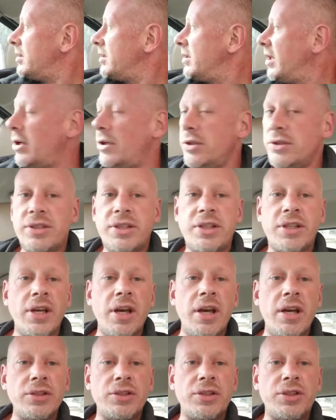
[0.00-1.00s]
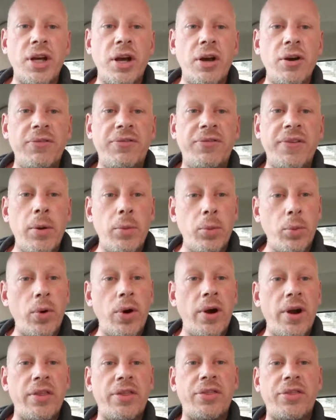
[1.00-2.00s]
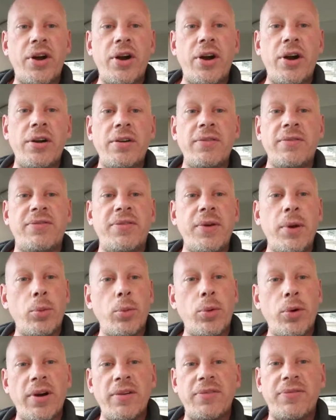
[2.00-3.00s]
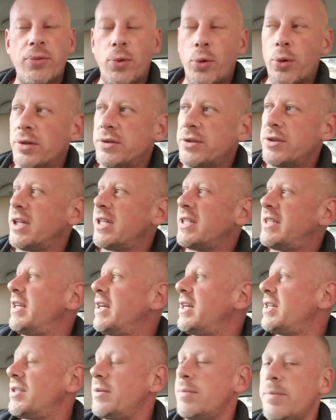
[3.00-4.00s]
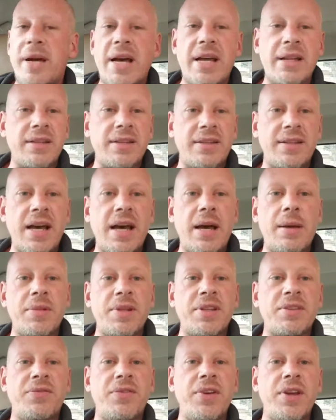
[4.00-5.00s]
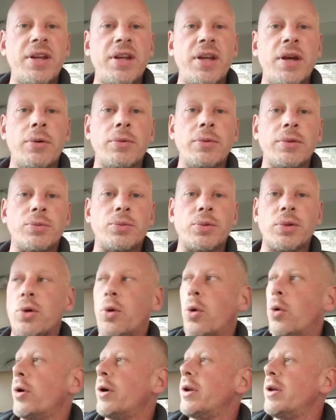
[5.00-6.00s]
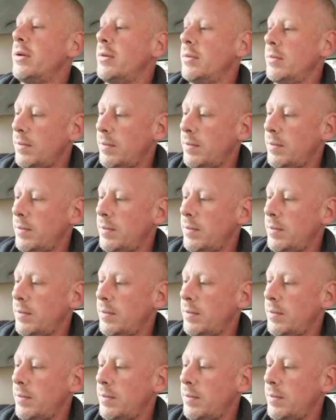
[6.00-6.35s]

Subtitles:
So there's a gun show February 3rd and February 4th. So that tells you about the time this video was recorded.